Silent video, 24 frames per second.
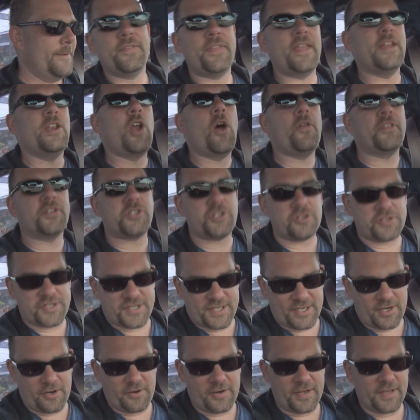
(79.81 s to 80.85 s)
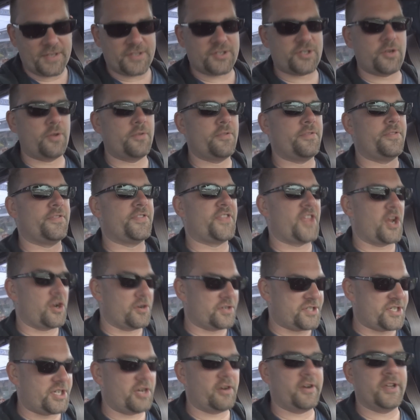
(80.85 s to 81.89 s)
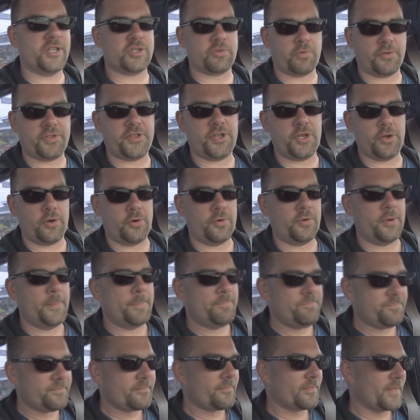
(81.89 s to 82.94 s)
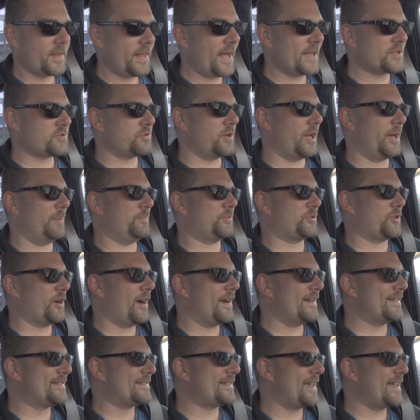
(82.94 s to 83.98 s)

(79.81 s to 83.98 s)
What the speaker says: They know that you're serious. So they're serious with you. That's what I'm trying to